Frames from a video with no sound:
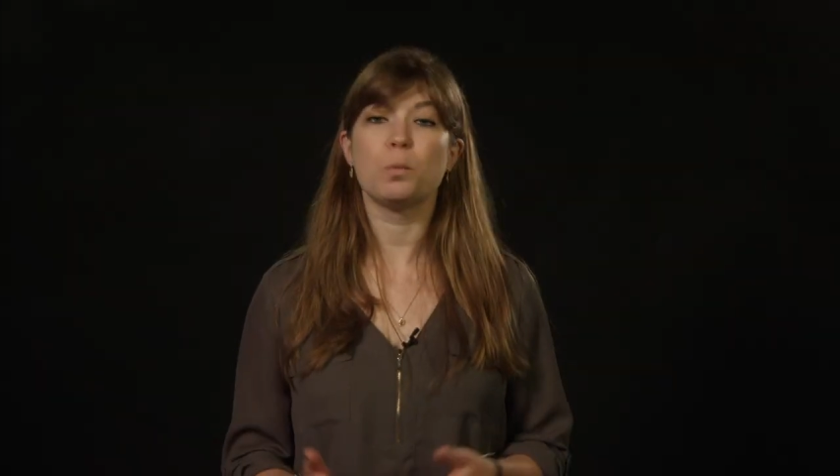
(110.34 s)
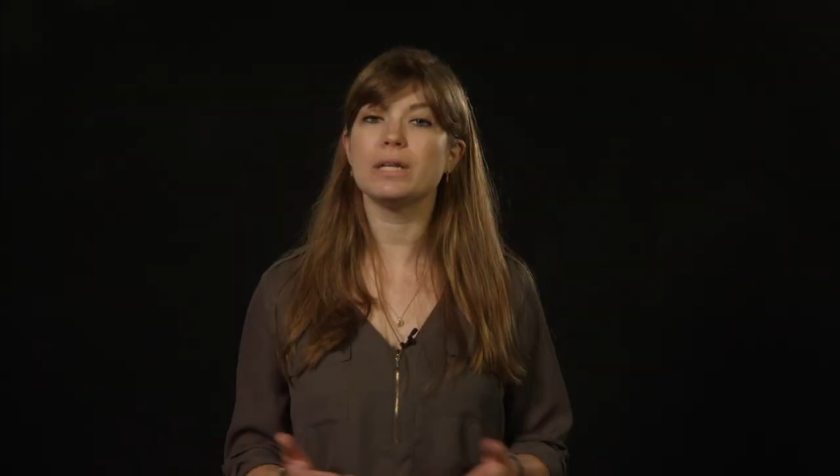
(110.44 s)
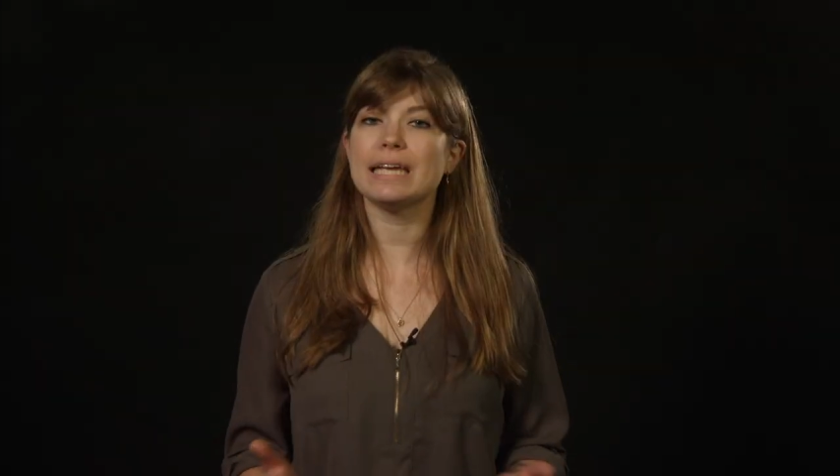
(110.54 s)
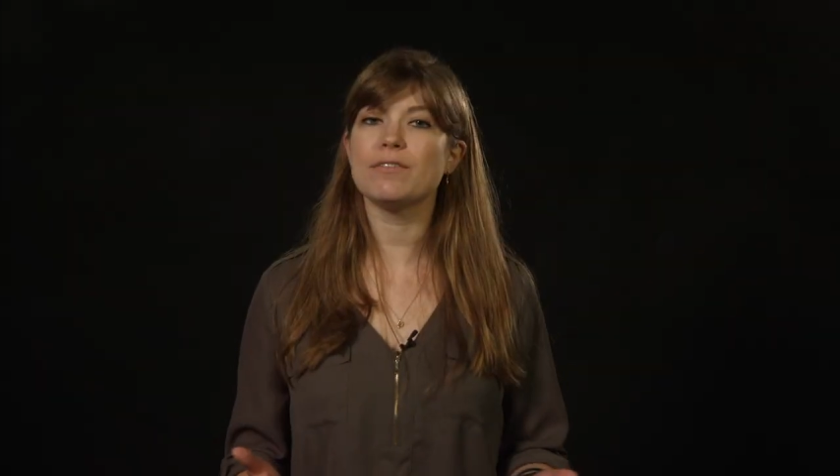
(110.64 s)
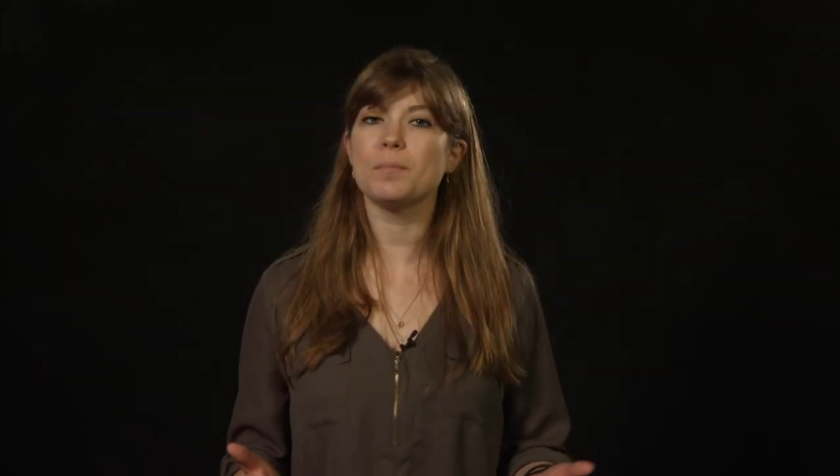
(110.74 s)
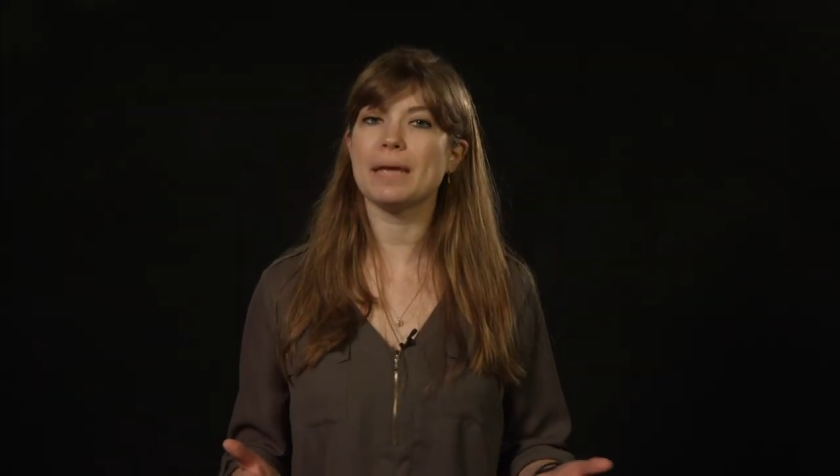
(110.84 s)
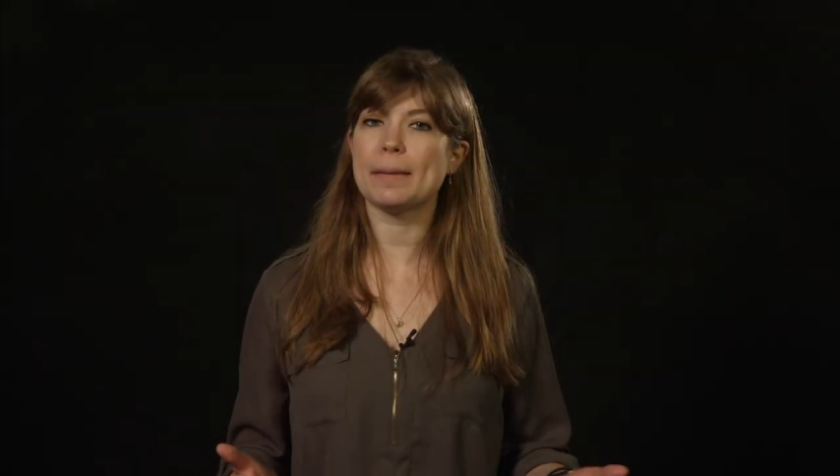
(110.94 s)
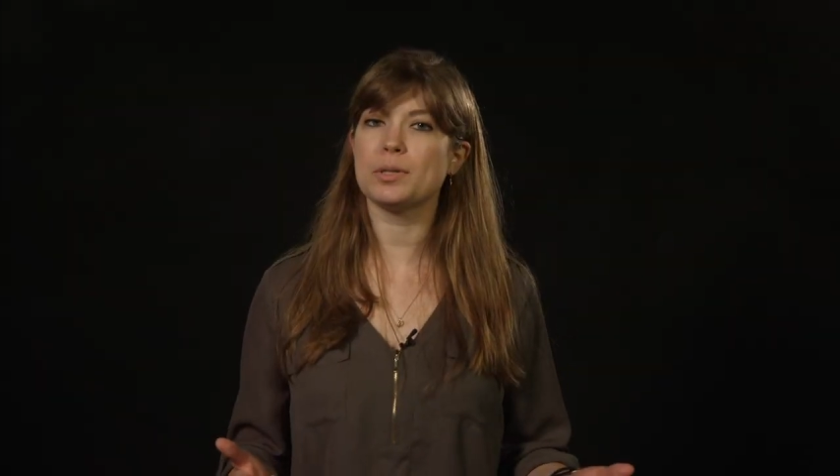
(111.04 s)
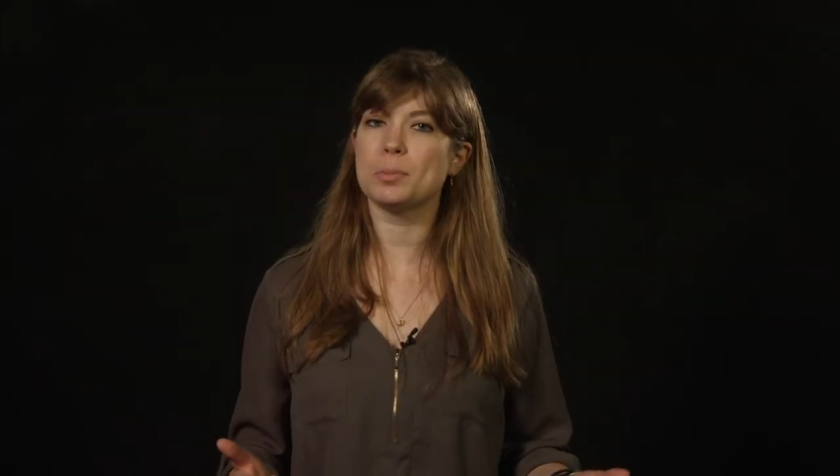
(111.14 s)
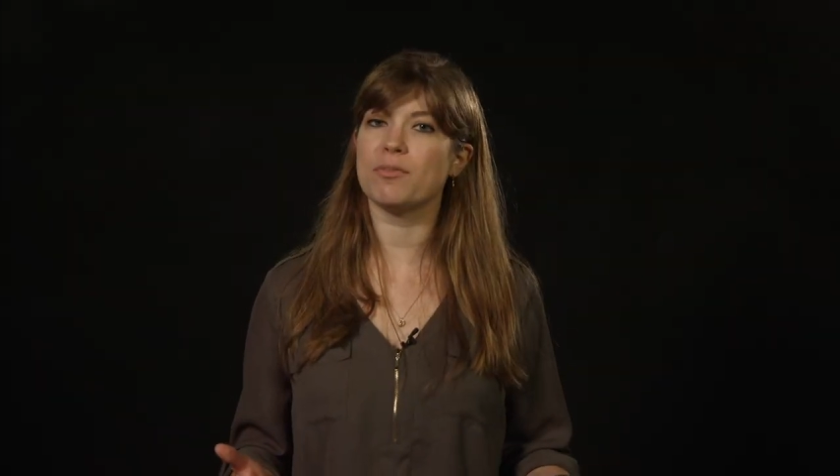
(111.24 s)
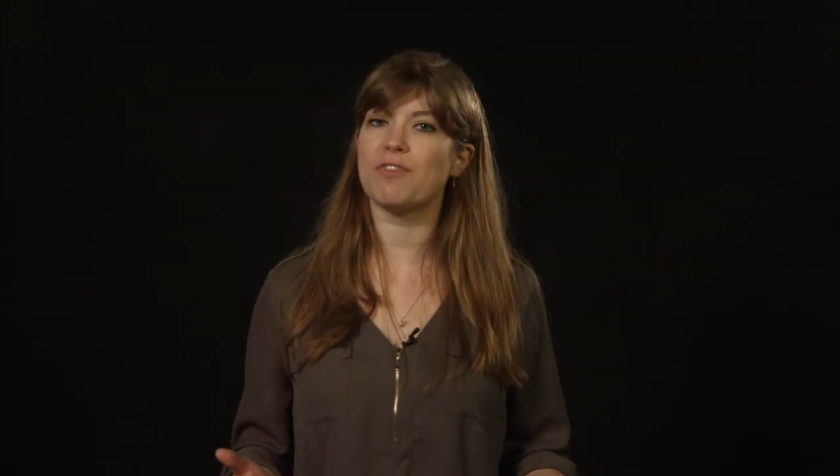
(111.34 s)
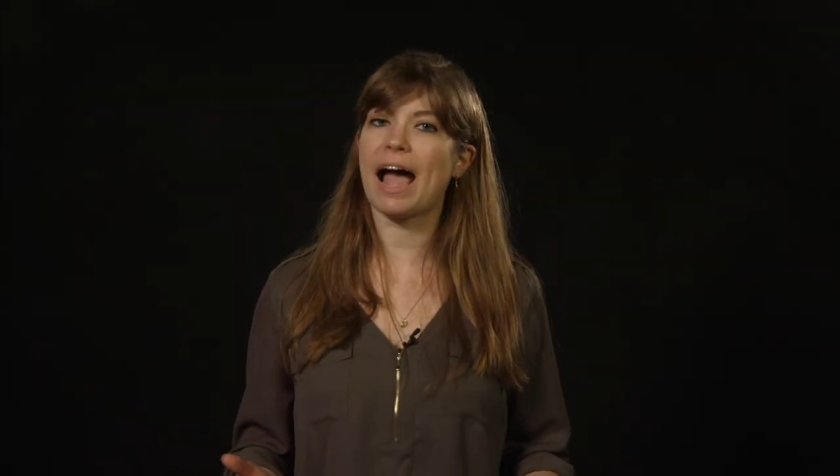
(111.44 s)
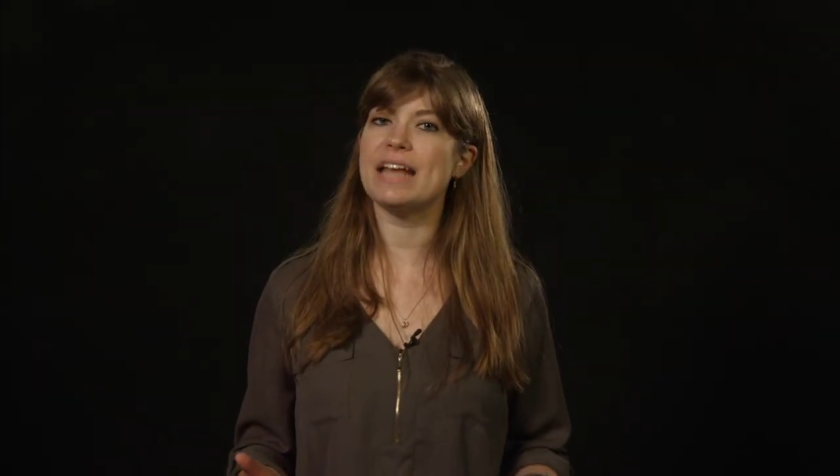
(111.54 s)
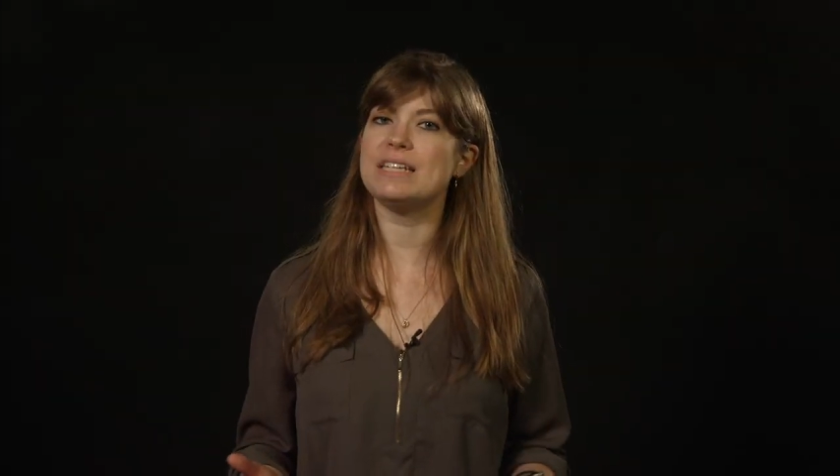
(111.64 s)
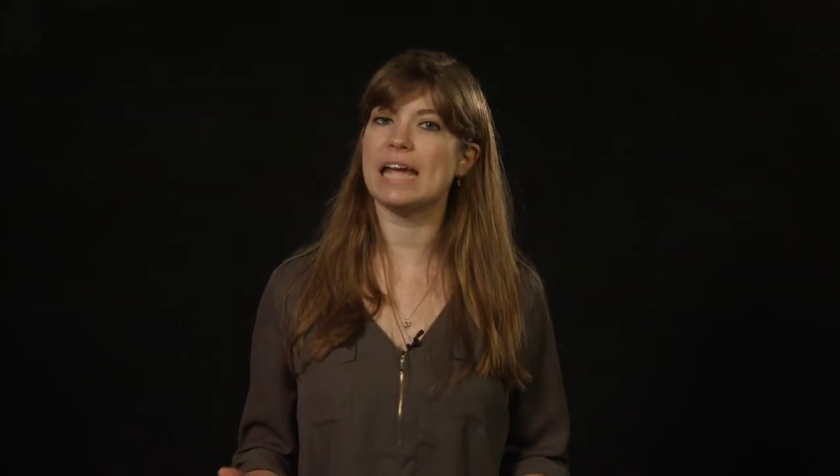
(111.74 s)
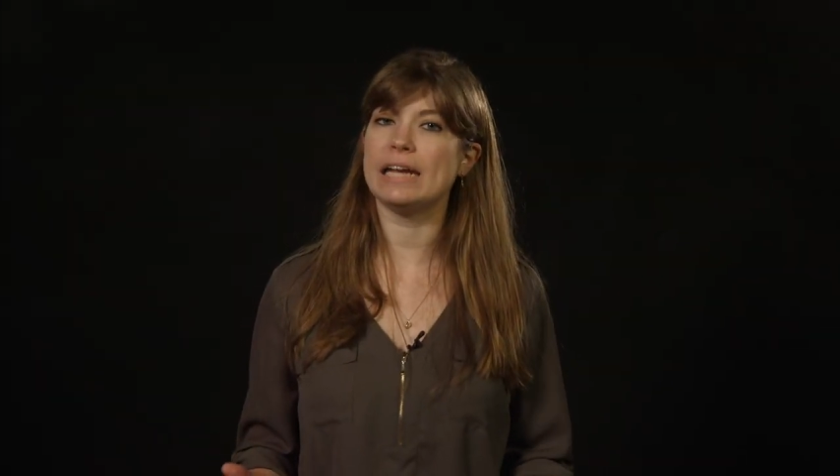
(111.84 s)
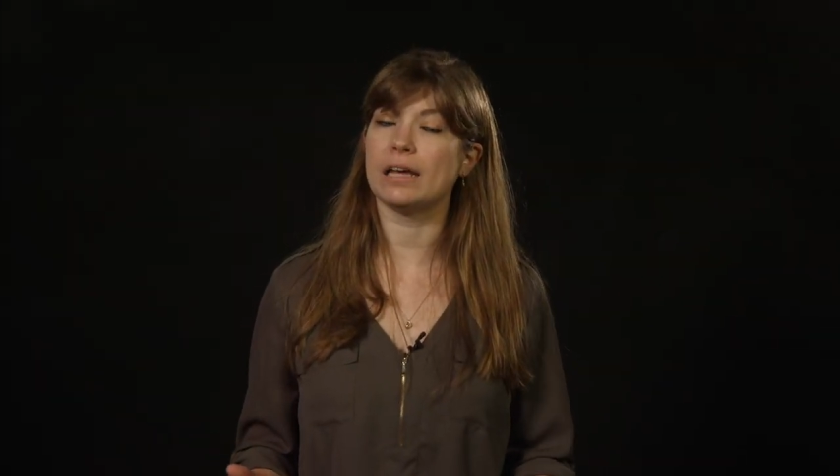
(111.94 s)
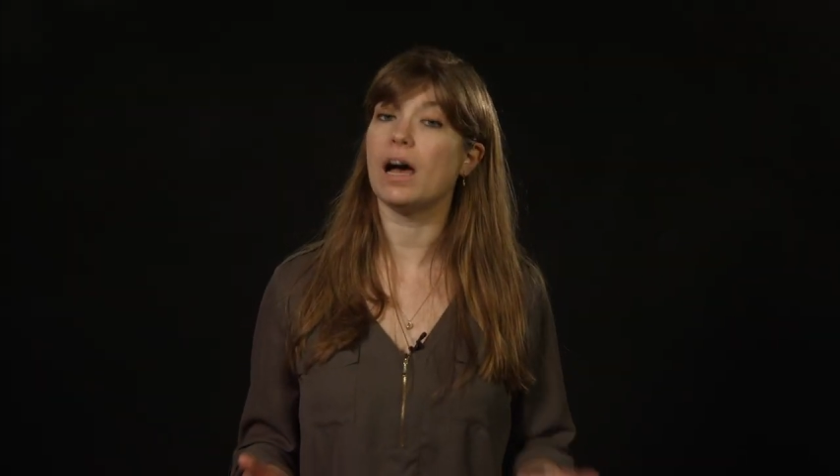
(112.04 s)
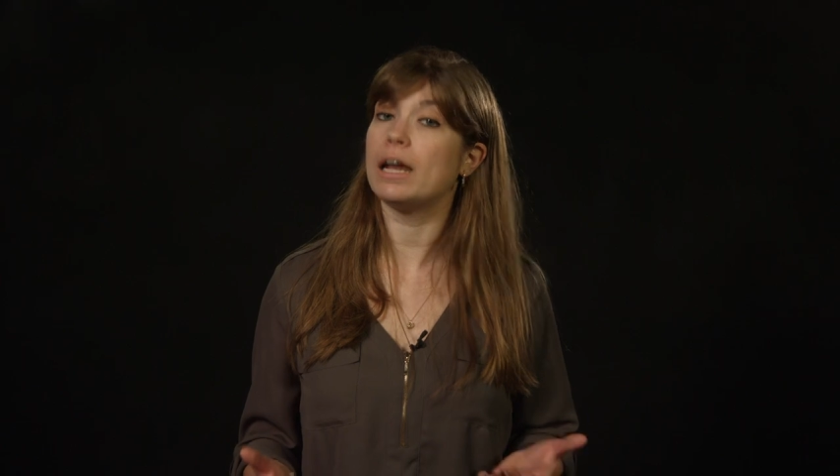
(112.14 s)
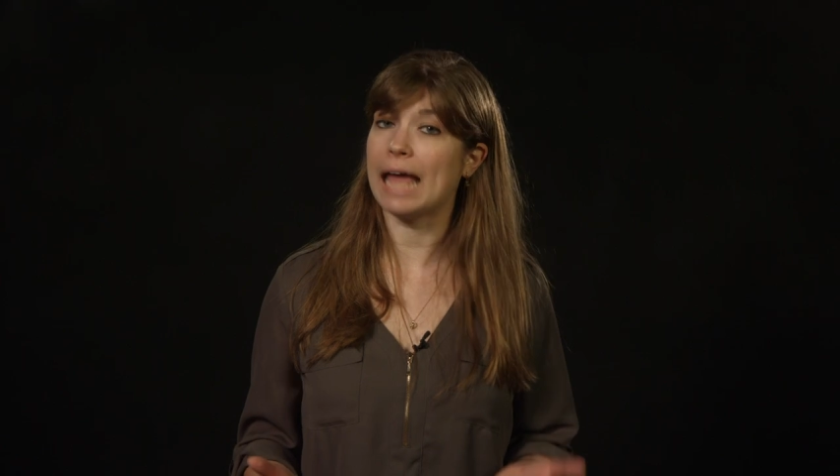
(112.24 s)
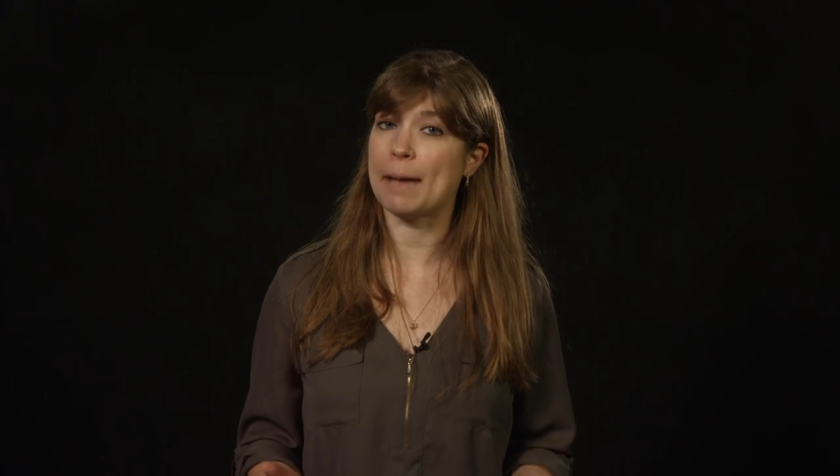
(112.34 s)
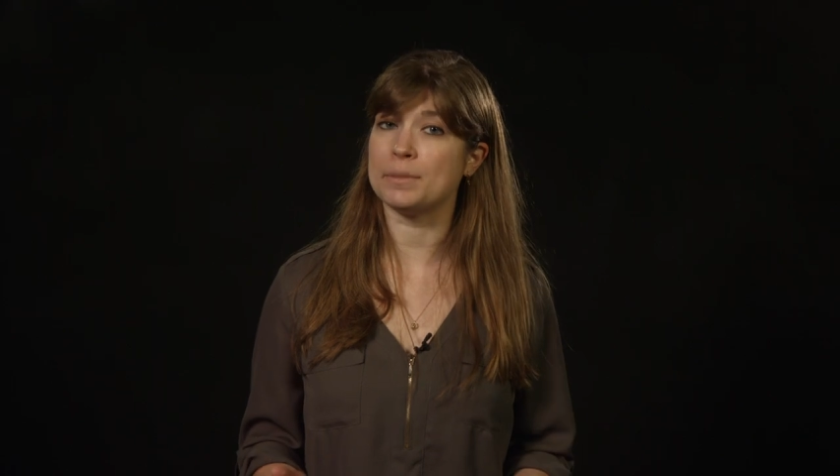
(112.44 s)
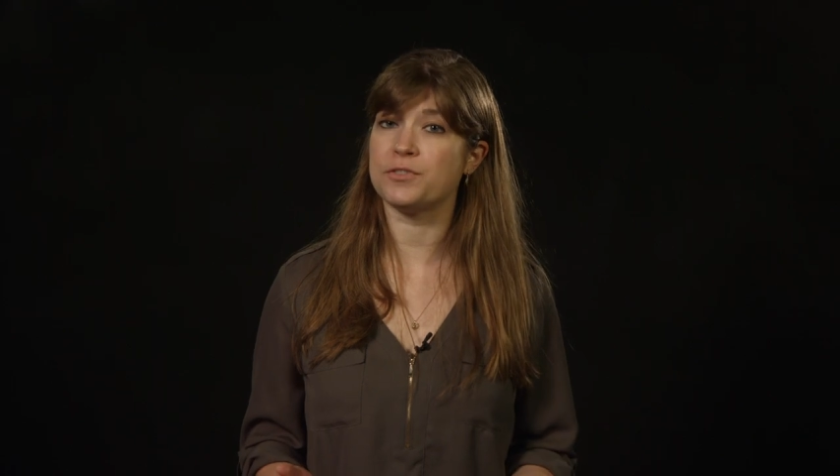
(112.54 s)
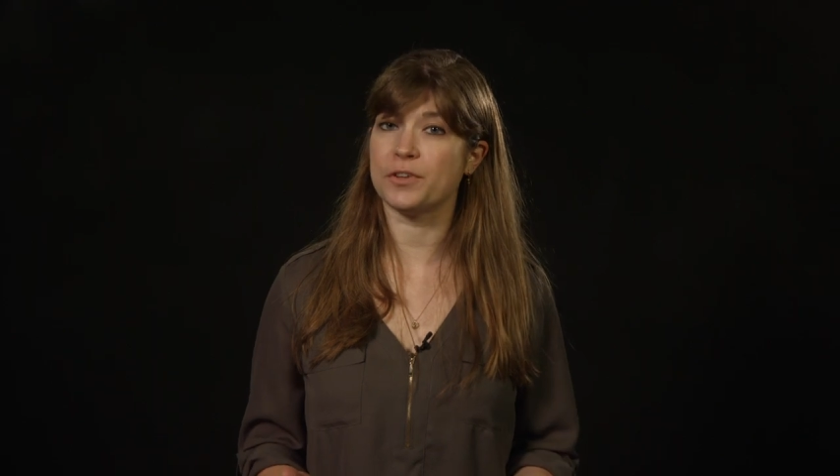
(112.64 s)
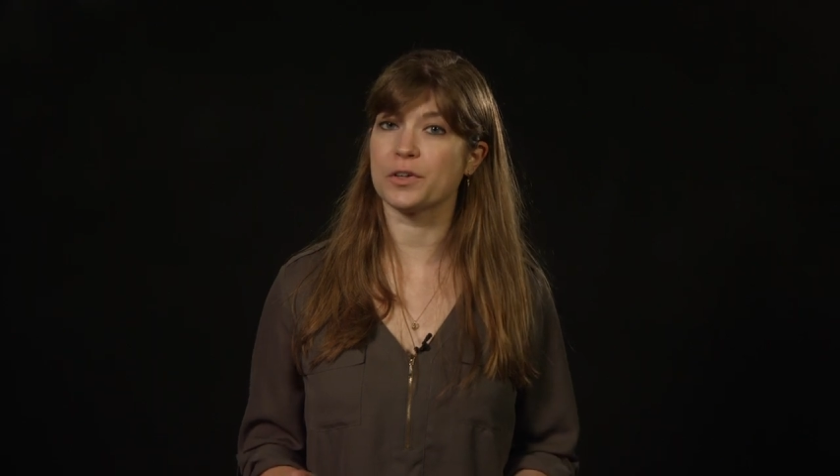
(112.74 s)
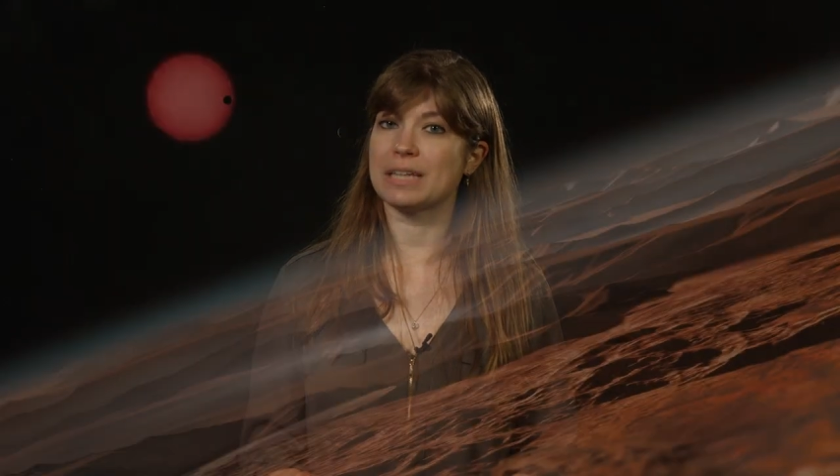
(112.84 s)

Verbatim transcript: we'll even be able to provide data on atmospheric